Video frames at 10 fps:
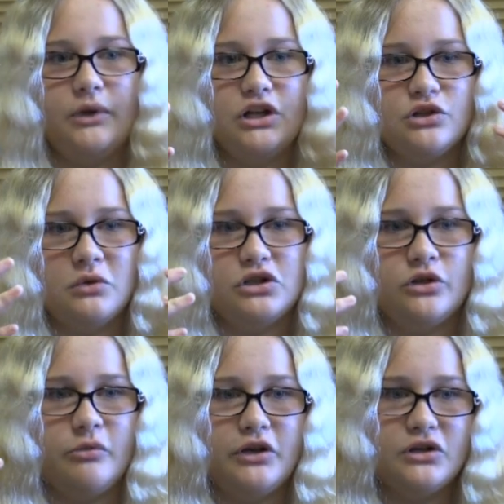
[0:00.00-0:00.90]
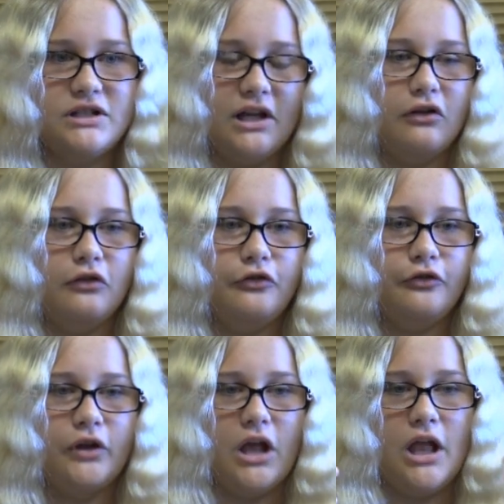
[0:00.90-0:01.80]
They just want you to be
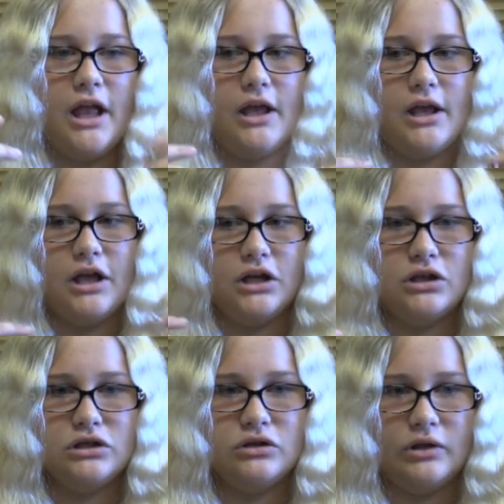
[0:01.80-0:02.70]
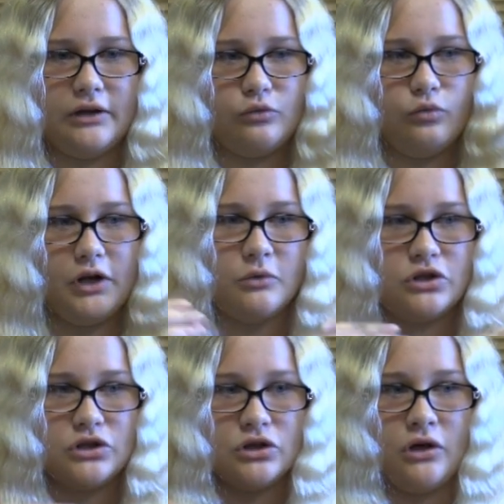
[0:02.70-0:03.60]
yourself and wear
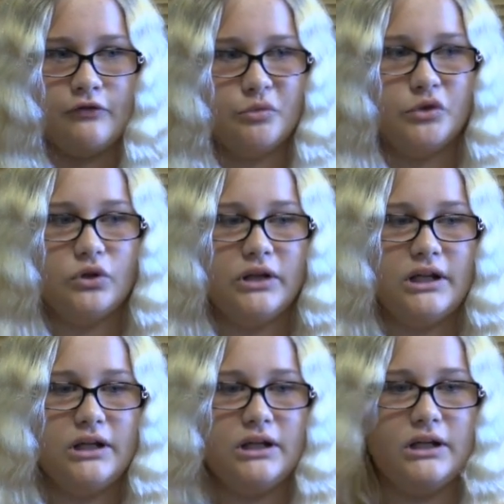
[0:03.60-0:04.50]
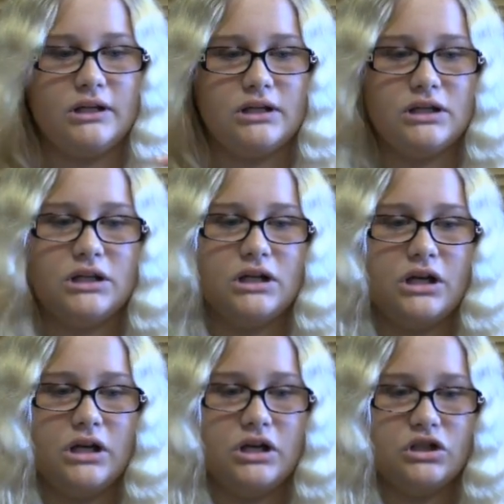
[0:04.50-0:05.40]
what you're comfortable in and
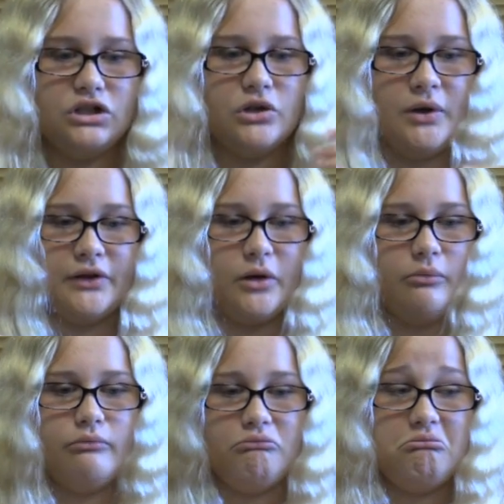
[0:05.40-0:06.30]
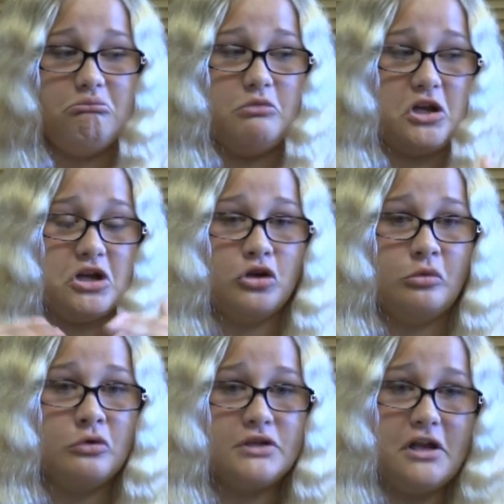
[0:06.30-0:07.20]
just go out there and be your
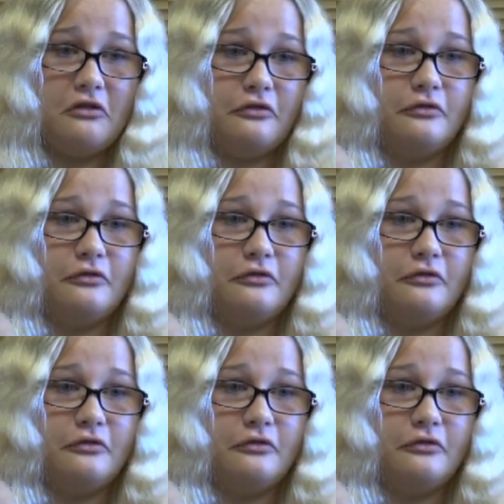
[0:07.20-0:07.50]
normal self.